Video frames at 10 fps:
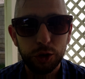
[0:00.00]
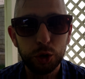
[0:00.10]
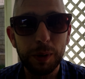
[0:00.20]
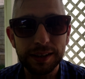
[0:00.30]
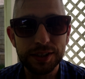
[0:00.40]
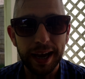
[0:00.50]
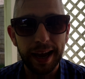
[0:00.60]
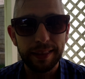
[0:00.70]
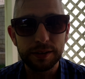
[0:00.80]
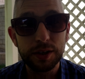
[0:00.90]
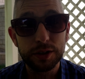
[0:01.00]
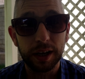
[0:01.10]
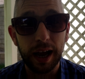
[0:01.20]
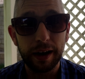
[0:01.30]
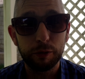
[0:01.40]
You might say this is
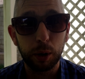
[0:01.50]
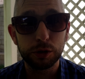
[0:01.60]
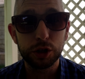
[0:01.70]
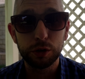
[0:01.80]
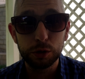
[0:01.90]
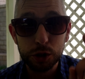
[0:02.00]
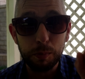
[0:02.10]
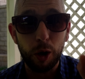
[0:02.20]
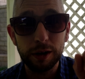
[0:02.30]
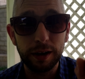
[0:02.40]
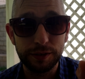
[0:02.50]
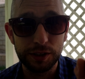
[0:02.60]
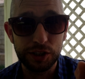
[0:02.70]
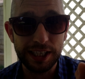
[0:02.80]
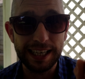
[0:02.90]
the kind of person who's smart enough
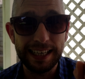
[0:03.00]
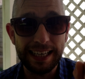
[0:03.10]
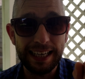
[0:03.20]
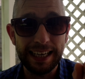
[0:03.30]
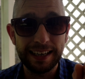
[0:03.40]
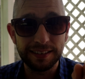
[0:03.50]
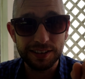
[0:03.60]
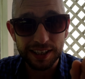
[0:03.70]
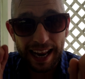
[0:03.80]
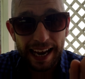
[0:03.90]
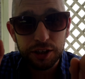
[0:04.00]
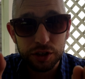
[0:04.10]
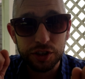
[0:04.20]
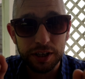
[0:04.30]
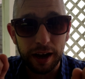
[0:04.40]
to see a need and
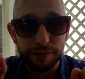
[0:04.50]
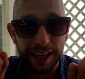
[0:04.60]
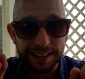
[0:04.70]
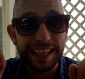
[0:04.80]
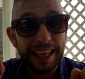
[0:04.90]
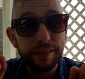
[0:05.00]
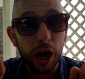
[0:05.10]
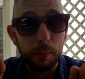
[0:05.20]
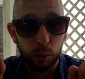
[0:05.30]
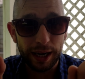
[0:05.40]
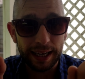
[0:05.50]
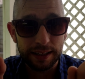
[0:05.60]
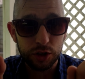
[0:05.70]
tenacious enough not to give up when it gets